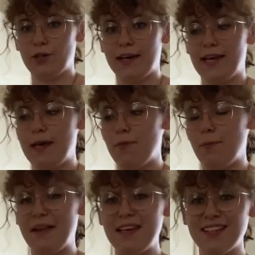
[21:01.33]
trying to keep up.
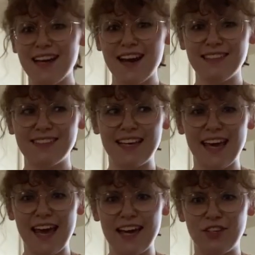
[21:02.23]
I think Diana's
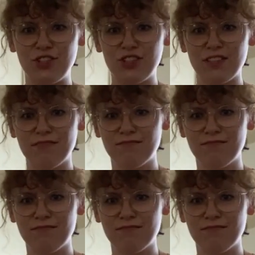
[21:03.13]
engaged.